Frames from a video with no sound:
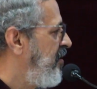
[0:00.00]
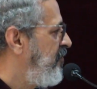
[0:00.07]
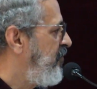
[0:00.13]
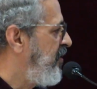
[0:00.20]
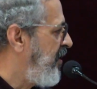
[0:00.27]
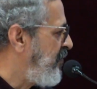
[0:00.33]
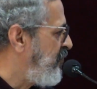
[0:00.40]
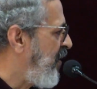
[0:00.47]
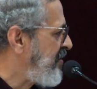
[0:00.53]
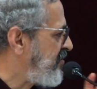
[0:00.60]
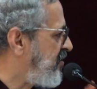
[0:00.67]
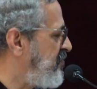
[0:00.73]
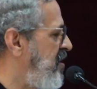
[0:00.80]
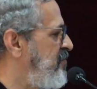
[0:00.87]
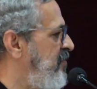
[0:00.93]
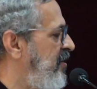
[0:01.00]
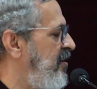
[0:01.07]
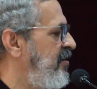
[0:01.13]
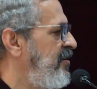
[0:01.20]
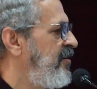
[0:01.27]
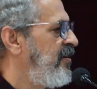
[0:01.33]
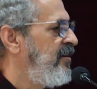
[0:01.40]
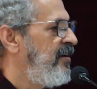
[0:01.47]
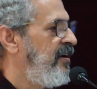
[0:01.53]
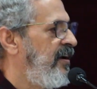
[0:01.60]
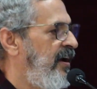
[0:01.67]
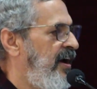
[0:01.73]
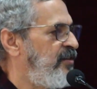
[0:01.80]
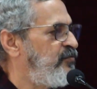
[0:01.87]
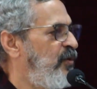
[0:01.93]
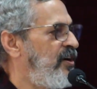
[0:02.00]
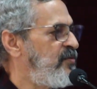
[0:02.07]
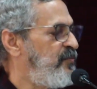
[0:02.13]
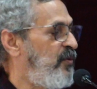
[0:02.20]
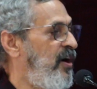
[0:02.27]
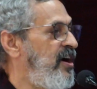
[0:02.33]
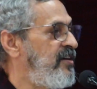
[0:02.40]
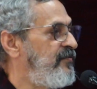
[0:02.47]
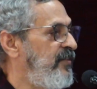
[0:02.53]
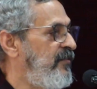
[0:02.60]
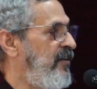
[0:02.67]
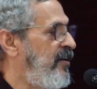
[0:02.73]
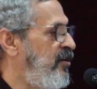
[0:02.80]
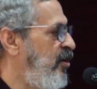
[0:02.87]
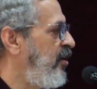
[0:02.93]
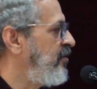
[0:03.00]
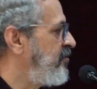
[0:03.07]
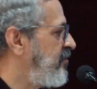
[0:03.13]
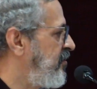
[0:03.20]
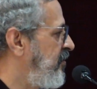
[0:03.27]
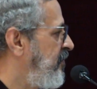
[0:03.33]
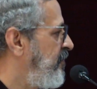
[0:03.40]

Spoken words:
We must remember at what point we were lost.